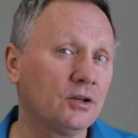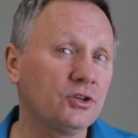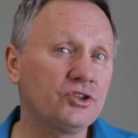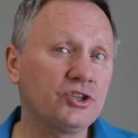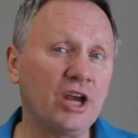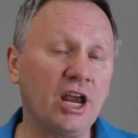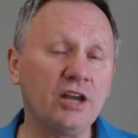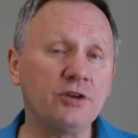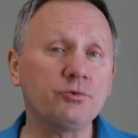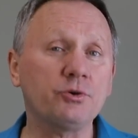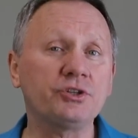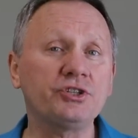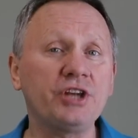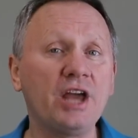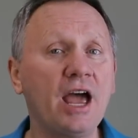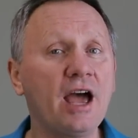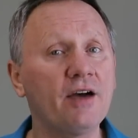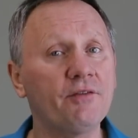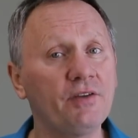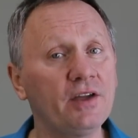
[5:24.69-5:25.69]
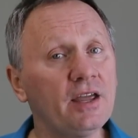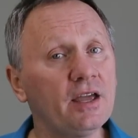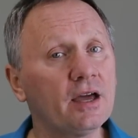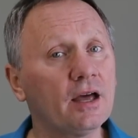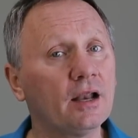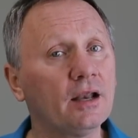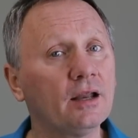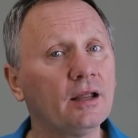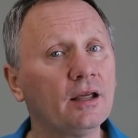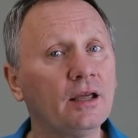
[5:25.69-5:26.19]
Change what you have
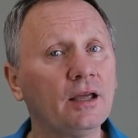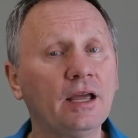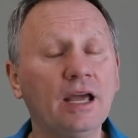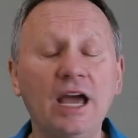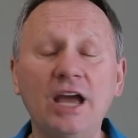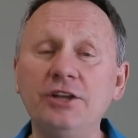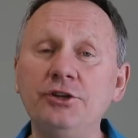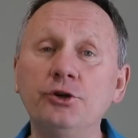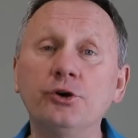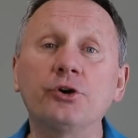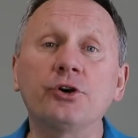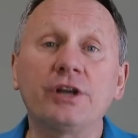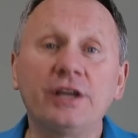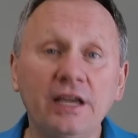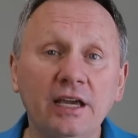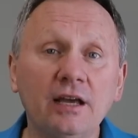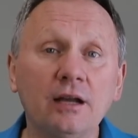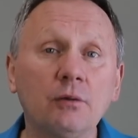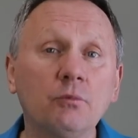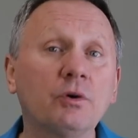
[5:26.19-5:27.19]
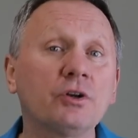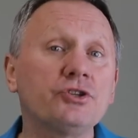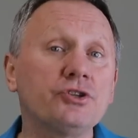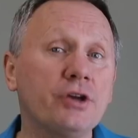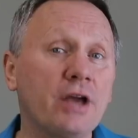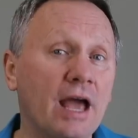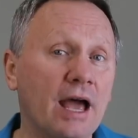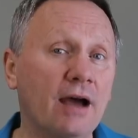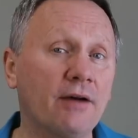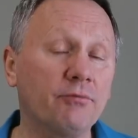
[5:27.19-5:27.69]
in, and you'll get what you
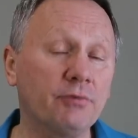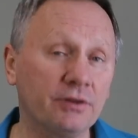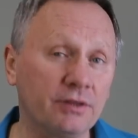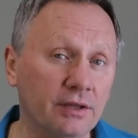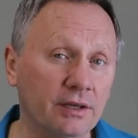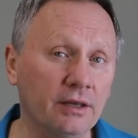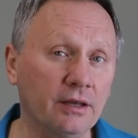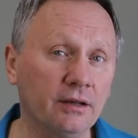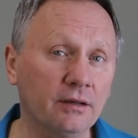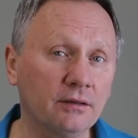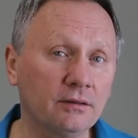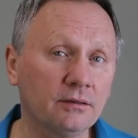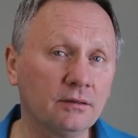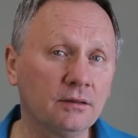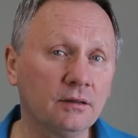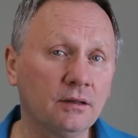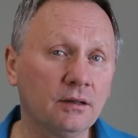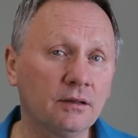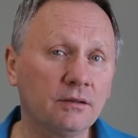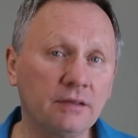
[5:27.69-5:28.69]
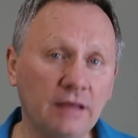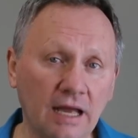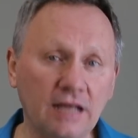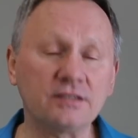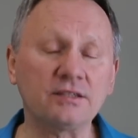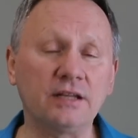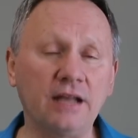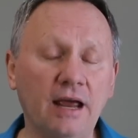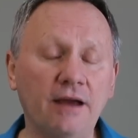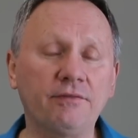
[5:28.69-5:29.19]
have within.
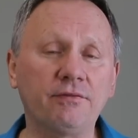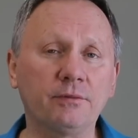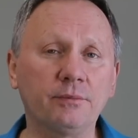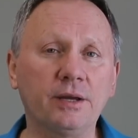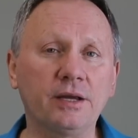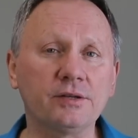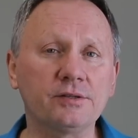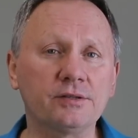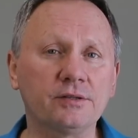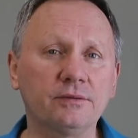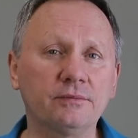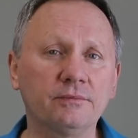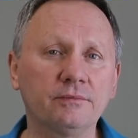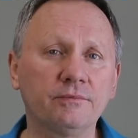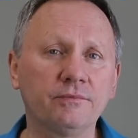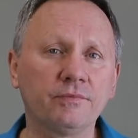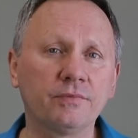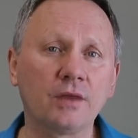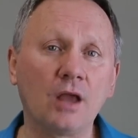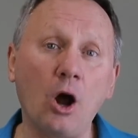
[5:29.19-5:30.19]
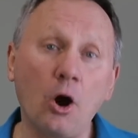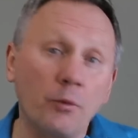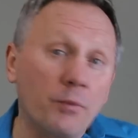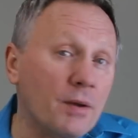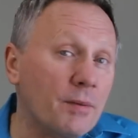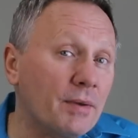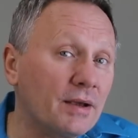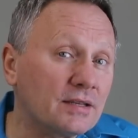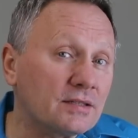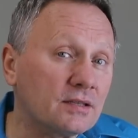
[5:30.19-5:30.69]
That's an affirmation. I hope
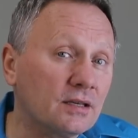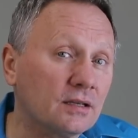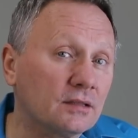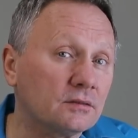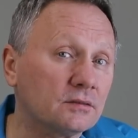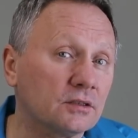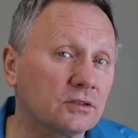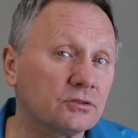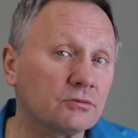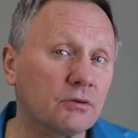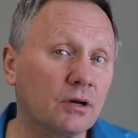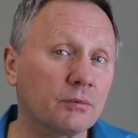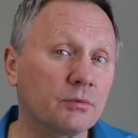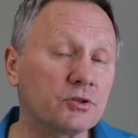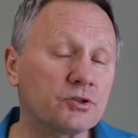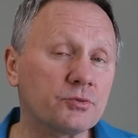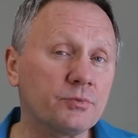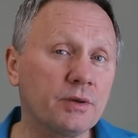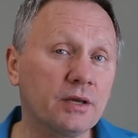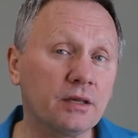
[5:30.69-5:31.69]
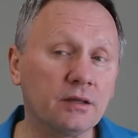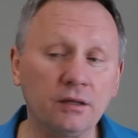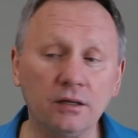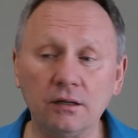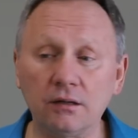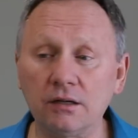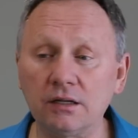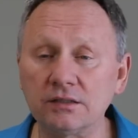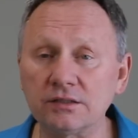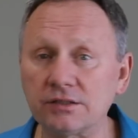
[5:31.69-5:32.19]
that makes sense. This is Robert Smith
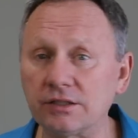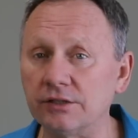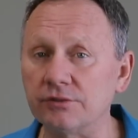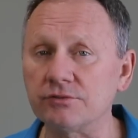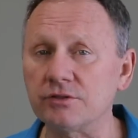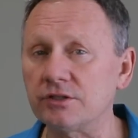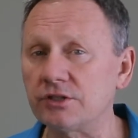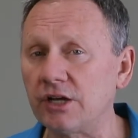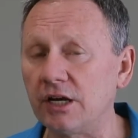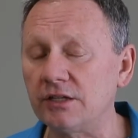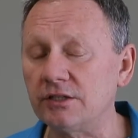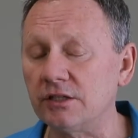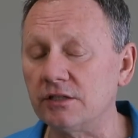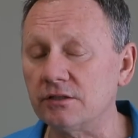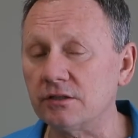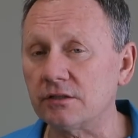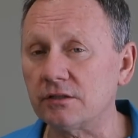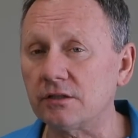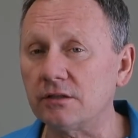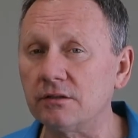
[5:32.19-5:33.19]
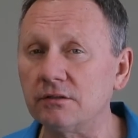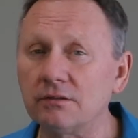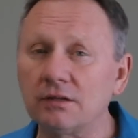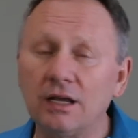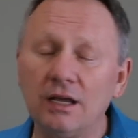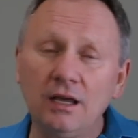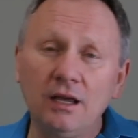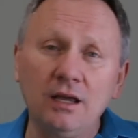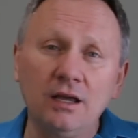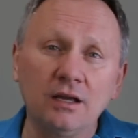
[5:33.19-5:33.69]
here at Skills of Change Institute,
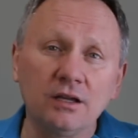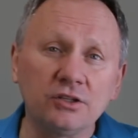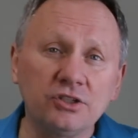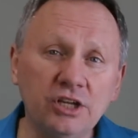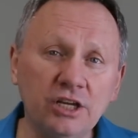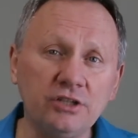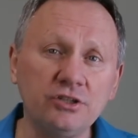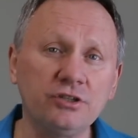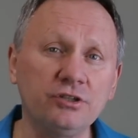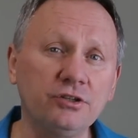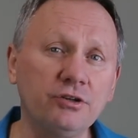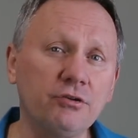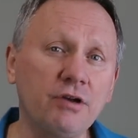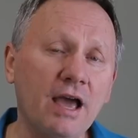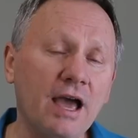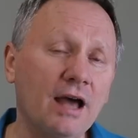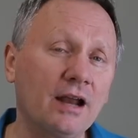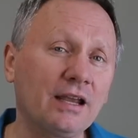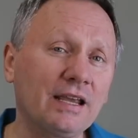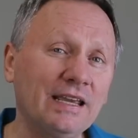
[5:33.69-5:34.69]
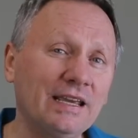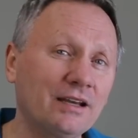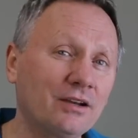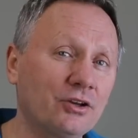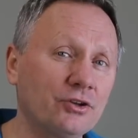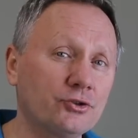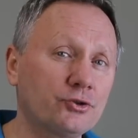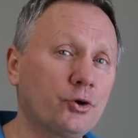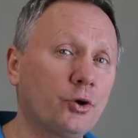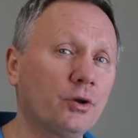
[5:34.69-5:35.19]
teaching you how to get
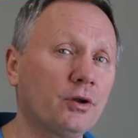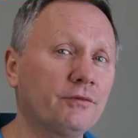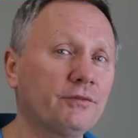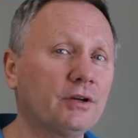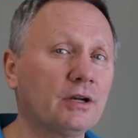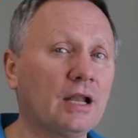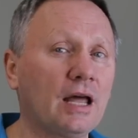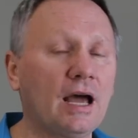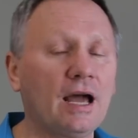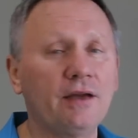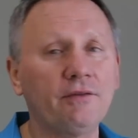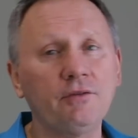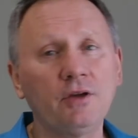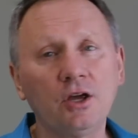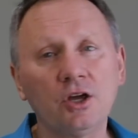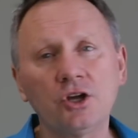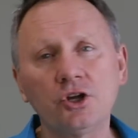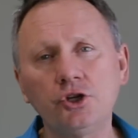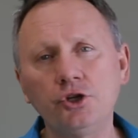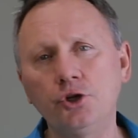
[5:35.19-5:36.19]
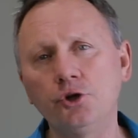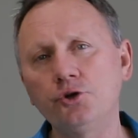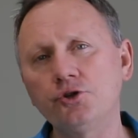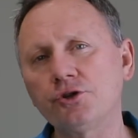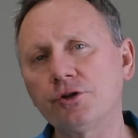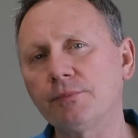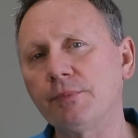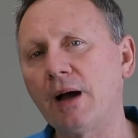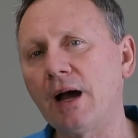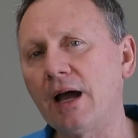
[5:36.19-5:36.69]
control of your life, use
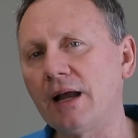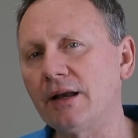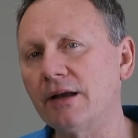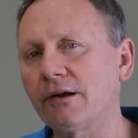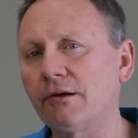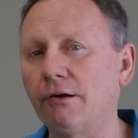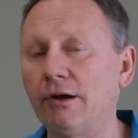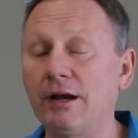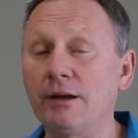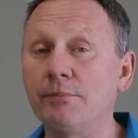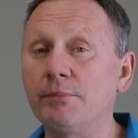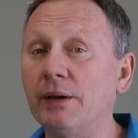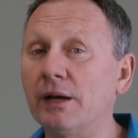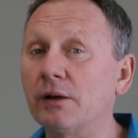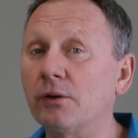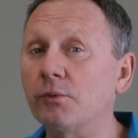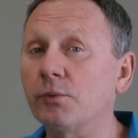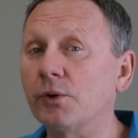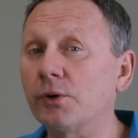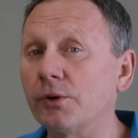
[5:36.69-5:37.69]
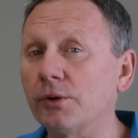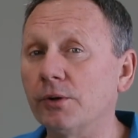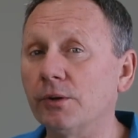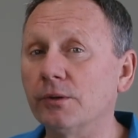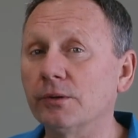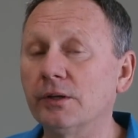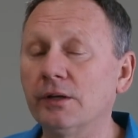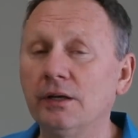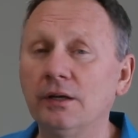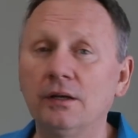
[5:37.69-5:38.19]
your mind to create a better
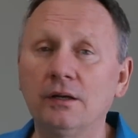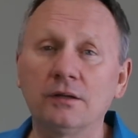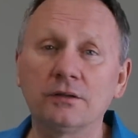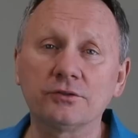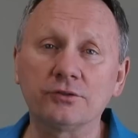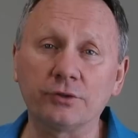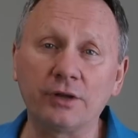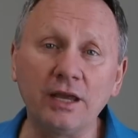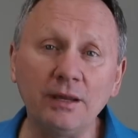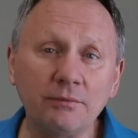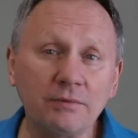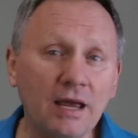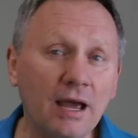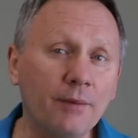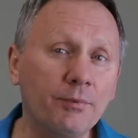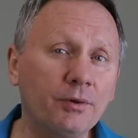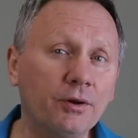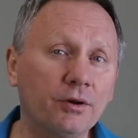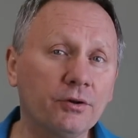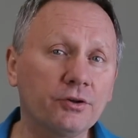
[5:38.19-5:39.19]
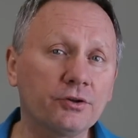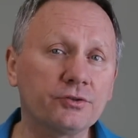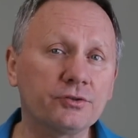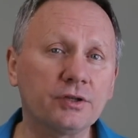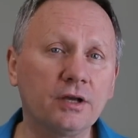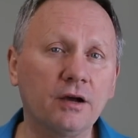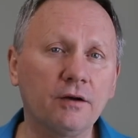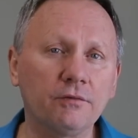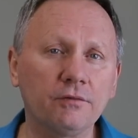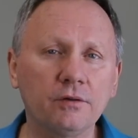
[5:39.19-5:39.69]
world. So keep tapping on
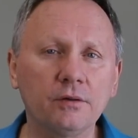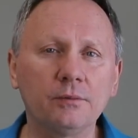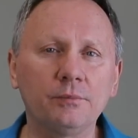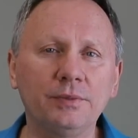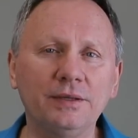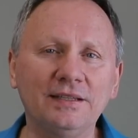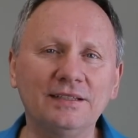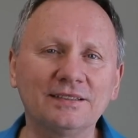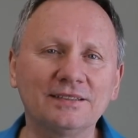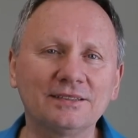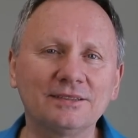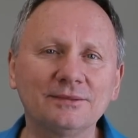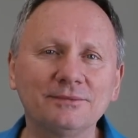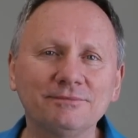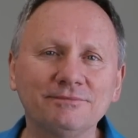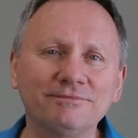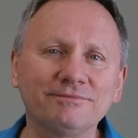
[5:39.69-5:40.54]
yourself. Peace.